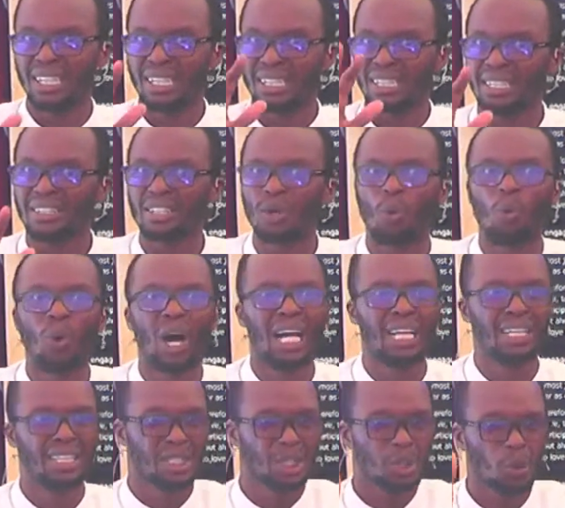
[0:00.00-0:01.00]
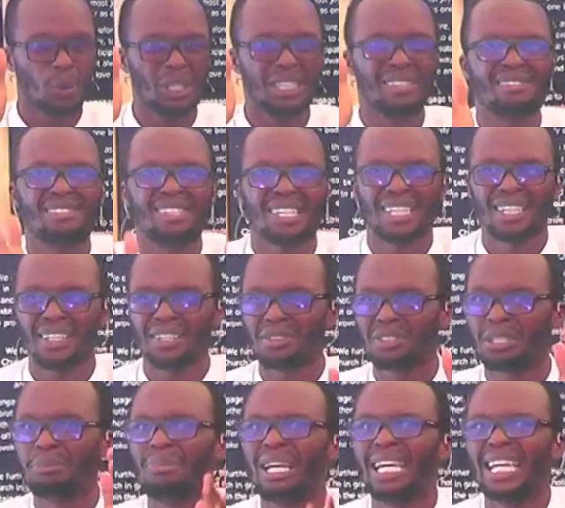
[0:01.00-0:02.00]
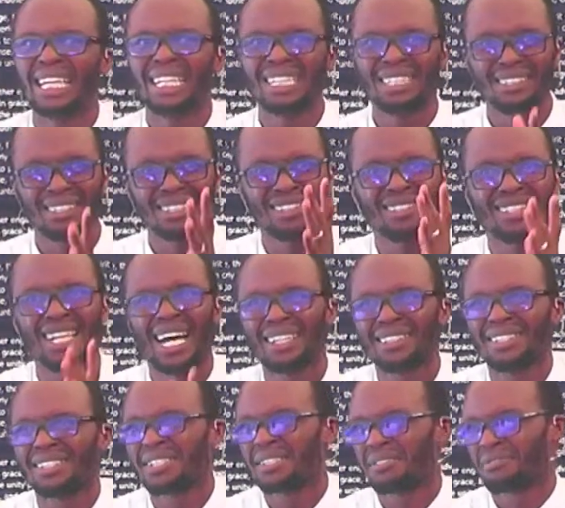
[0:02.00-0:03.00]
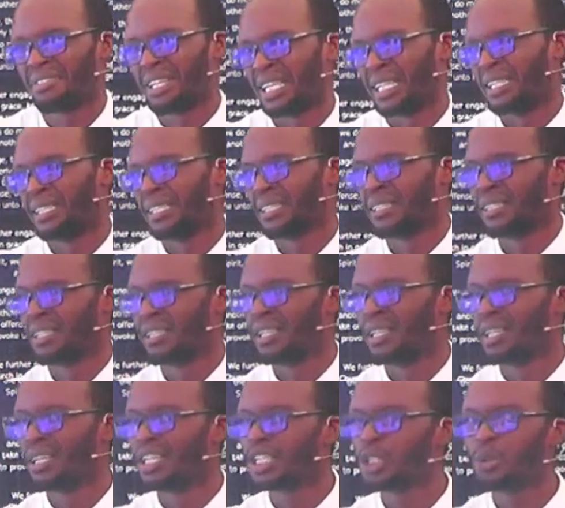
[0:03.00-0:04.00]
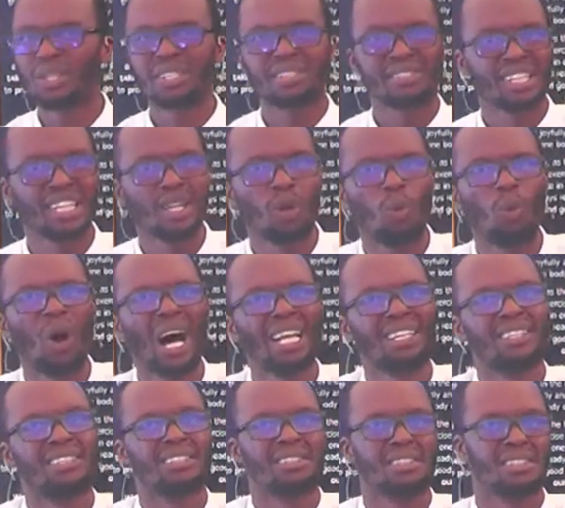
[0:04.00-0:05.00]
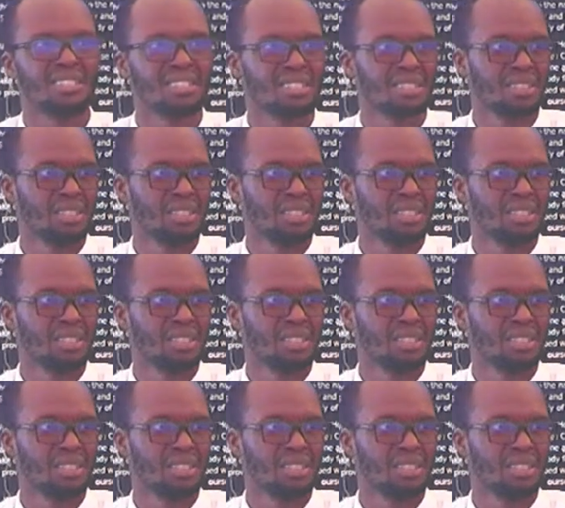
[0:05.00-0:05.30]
in the world, you will still remain dissatisfied. You will still want